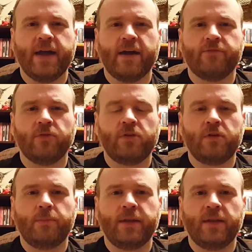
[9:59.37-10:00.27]
I got it for a
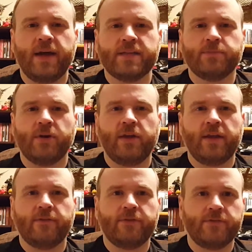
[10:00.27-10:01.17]
little bit less, probably
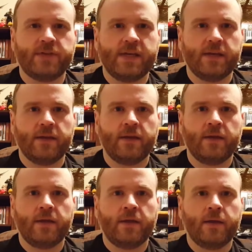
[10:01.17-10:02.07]
like 15.
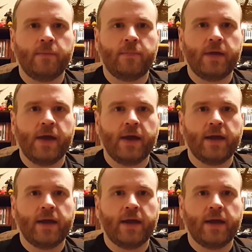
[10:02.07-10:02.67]
But yeah,